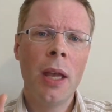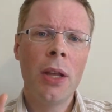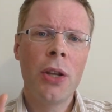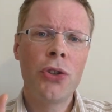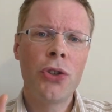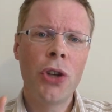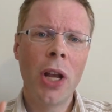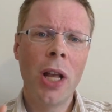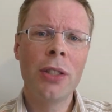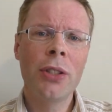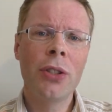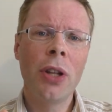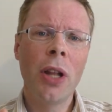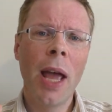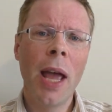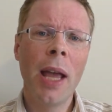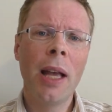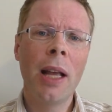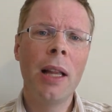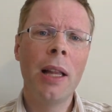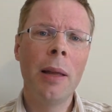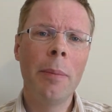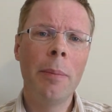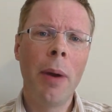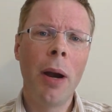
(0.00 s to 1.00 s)
Chancellor
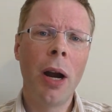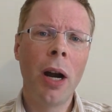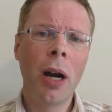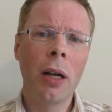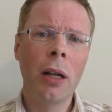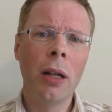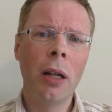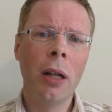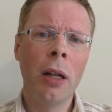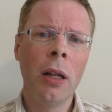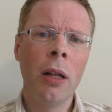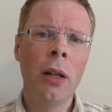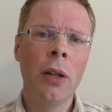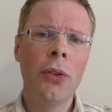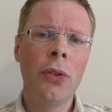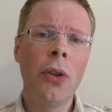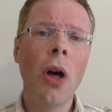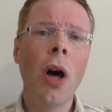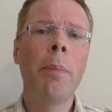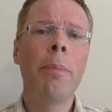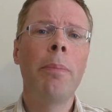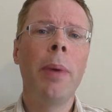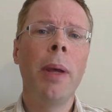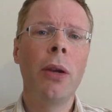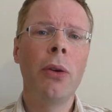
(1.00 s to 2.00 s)
Angela Merkel
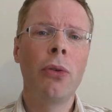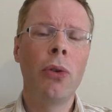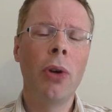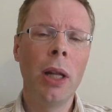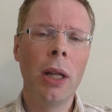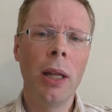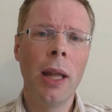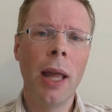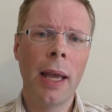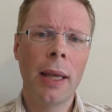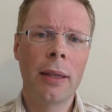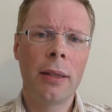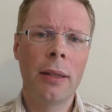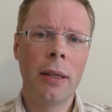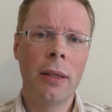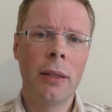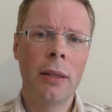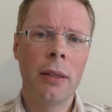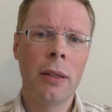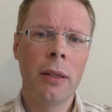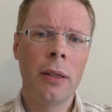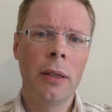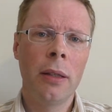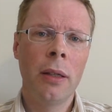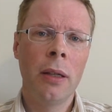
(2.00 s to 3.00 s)
not being re-elected,
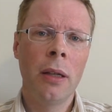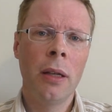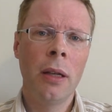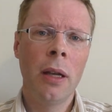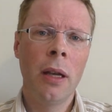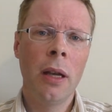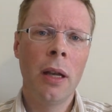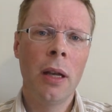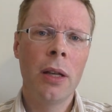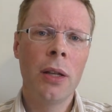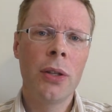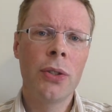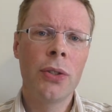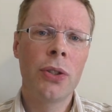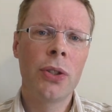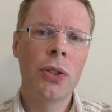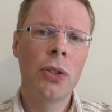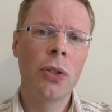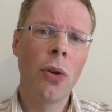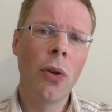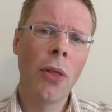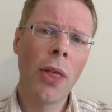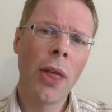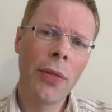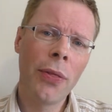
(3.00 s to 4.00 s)

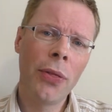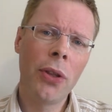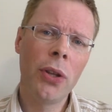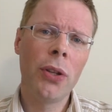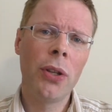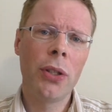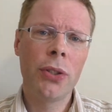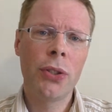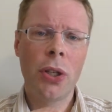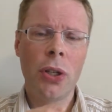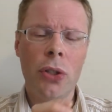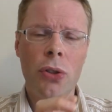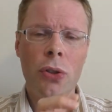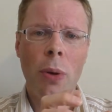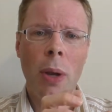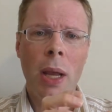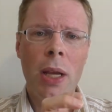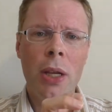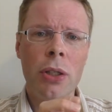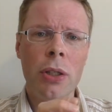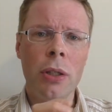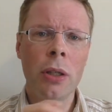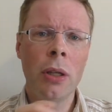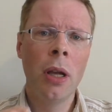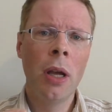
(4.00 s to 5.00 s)
so that the
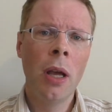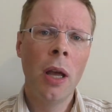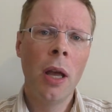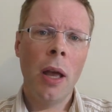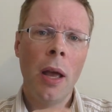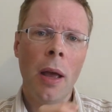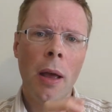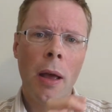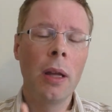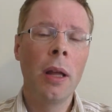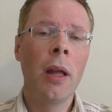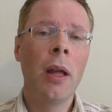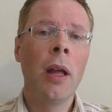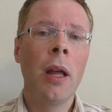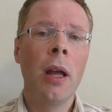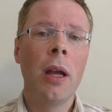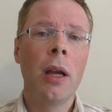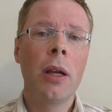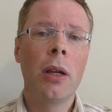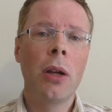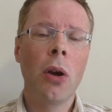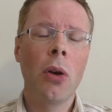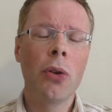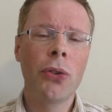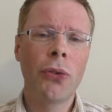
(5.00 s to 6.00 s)
situation
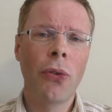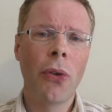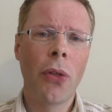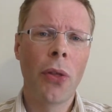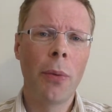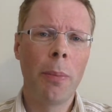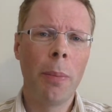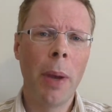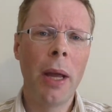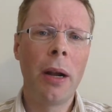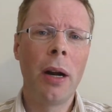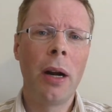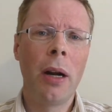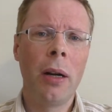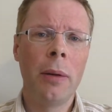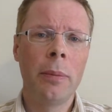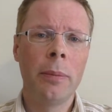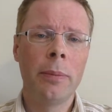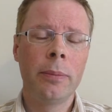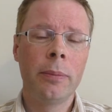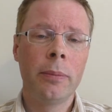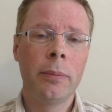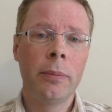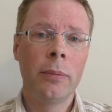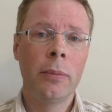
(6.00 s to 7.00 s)
goes for the better.
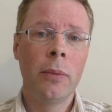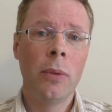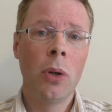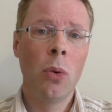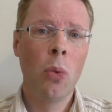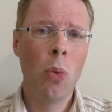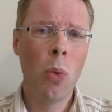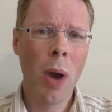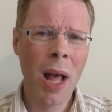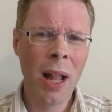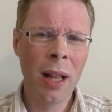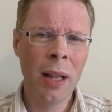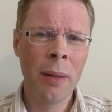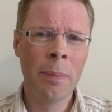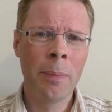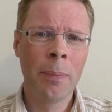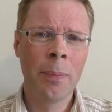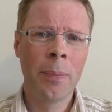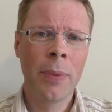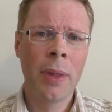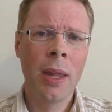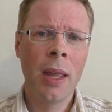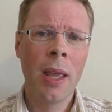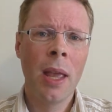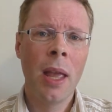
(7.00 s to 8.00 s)

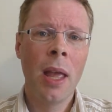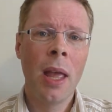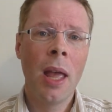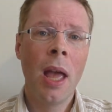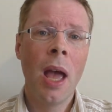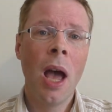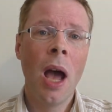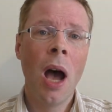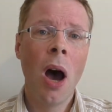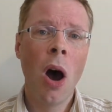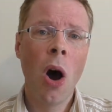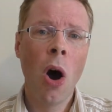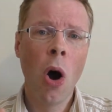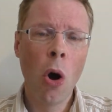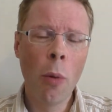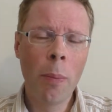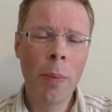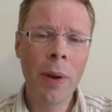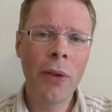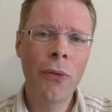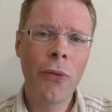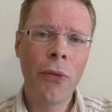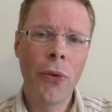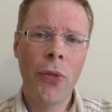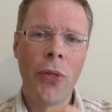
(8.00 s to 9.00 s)
Well,
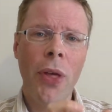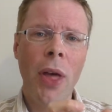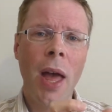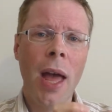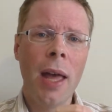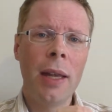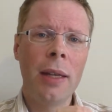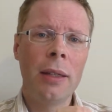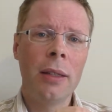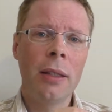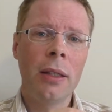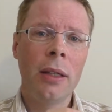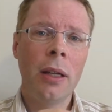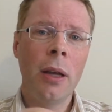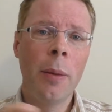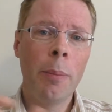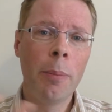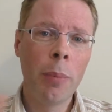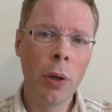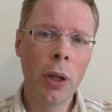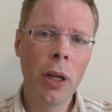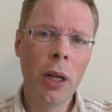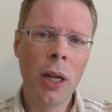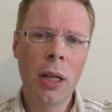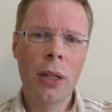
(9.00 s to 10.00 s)
hoping for that
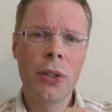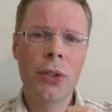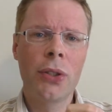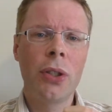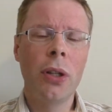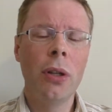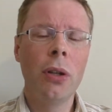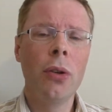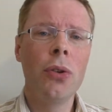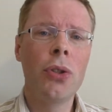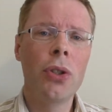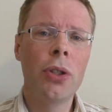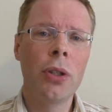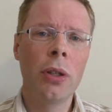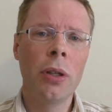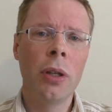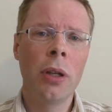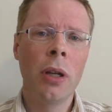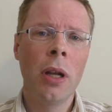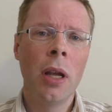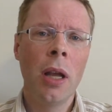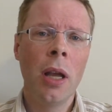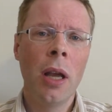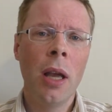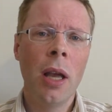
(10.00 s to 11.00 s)
political
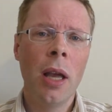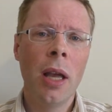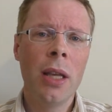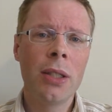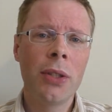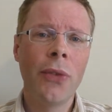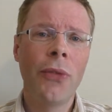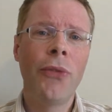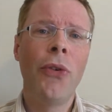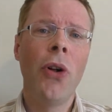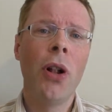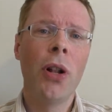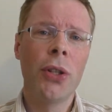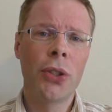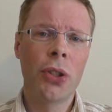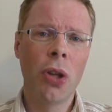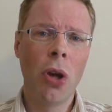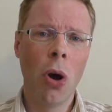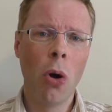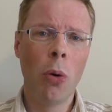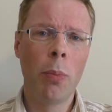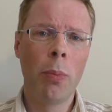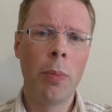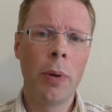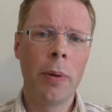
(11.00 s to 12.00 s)
solution is a false
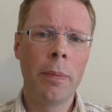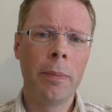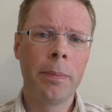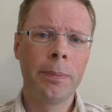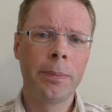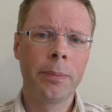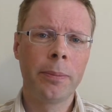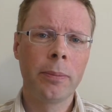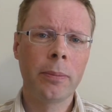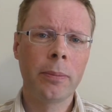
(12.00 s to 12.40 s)
hope.